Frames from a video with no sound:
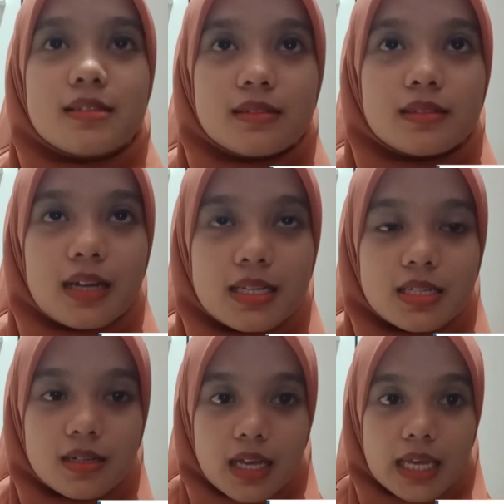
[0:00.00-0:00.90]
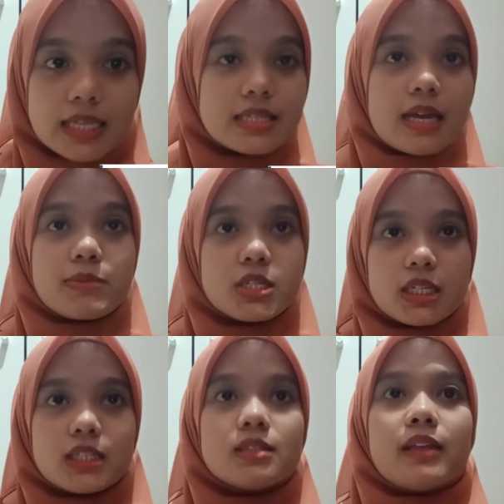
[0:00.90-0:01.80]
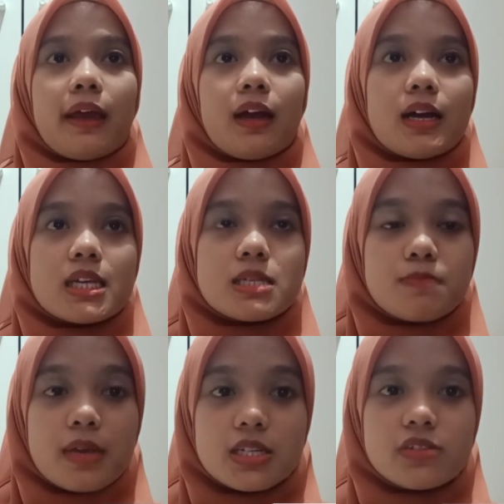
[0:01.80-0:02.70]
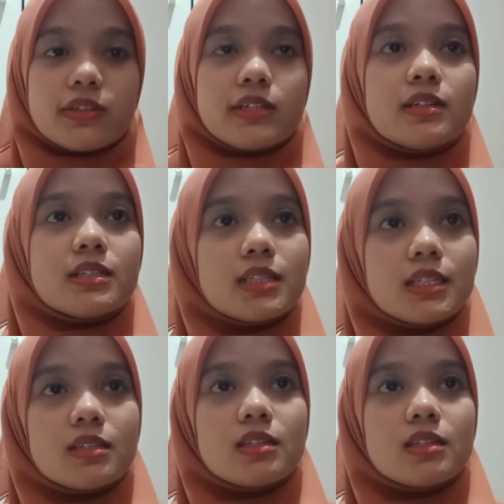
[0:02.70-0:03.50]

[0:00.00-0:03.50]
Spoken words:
Cultural assumptions that are space-related